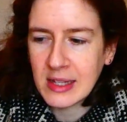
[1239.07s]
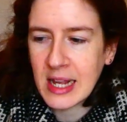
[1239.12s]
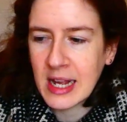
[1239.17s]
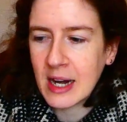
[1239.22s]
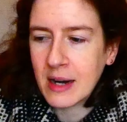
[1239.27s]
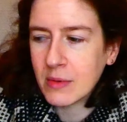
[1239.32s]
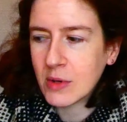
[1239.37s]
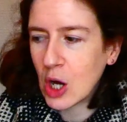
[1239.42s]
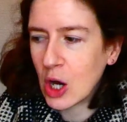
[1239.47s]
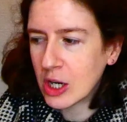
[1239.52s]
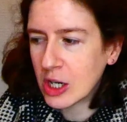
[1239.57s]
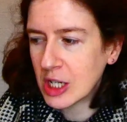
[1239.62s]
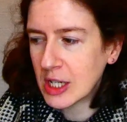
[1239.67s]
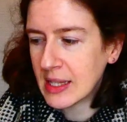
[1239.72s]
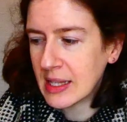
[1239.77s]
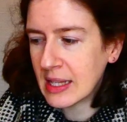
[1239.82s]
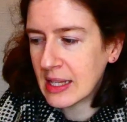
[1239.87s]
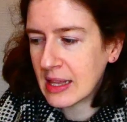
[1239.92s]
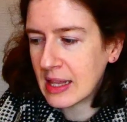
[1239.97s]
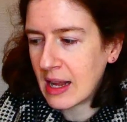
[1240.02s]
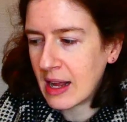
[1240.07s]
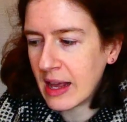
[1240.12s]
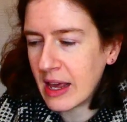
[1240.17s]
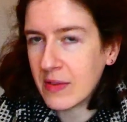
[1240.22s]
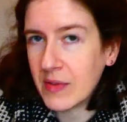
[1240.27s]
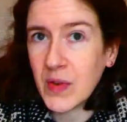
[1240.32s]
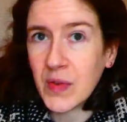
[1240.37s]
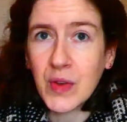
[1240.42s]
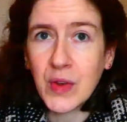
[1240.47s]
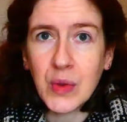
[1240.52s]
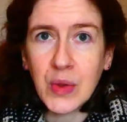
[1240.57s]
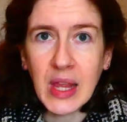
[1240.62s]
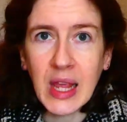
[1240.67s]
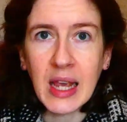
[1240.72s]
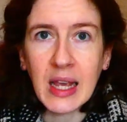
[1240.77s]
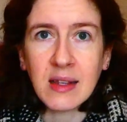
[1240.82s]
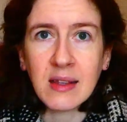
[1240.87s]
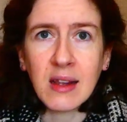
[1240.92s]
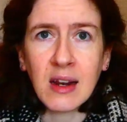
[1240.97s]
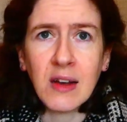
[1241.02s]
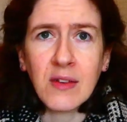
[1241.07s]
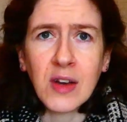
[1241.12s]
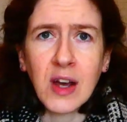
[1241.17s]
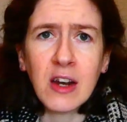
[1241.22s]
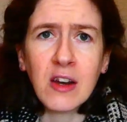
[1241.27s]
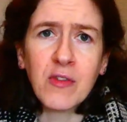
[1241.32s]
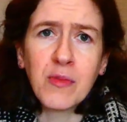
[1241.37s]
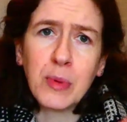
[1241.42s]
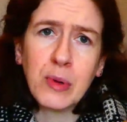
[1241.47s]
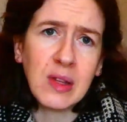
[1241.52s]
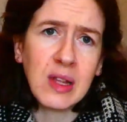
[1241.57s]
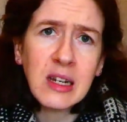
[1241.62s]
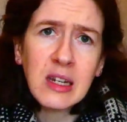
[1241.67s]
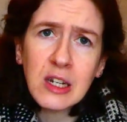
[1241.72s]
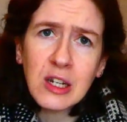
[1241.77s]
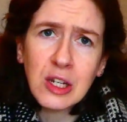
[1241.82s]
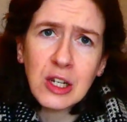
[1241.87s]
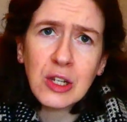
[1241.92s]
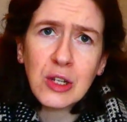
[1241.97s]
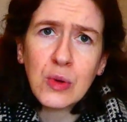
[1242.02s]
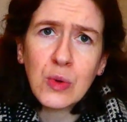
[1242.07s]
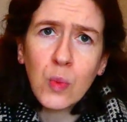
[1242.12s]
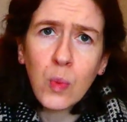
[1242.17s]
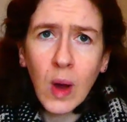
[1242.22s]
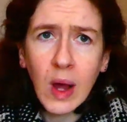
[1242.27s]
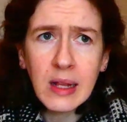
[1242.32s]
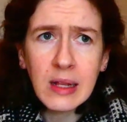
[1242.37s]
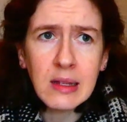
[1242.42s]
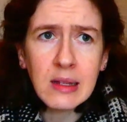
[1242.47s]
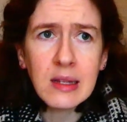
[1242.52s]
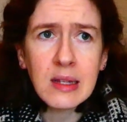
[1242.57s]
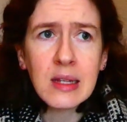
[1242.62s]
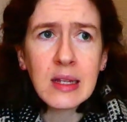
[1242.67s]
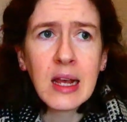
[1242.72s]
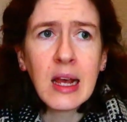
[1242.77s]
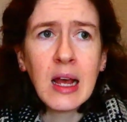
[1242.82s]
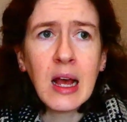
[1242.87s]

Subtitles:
and I'm conscious that I have a few things that I've kind of presented to you once